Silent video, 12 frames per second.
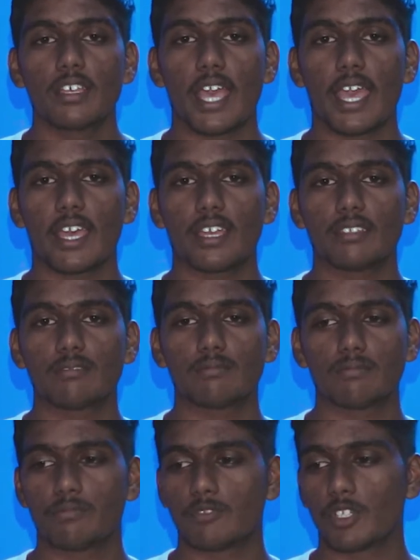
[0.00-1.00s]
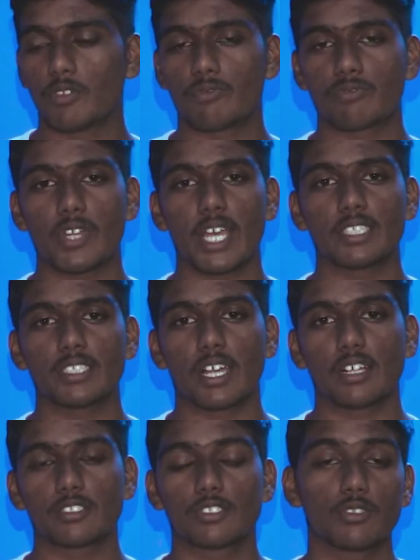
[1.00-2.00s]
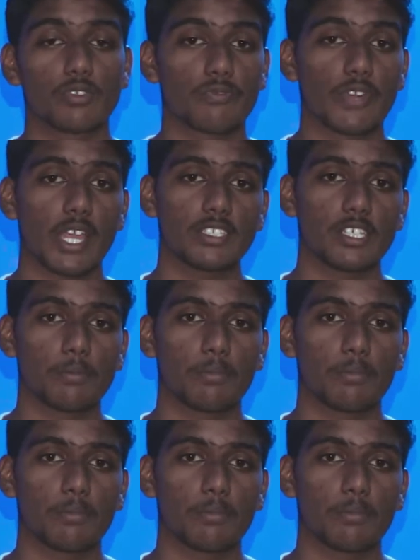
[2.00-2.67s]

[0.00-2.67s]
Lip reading: and so fragile. So the fragile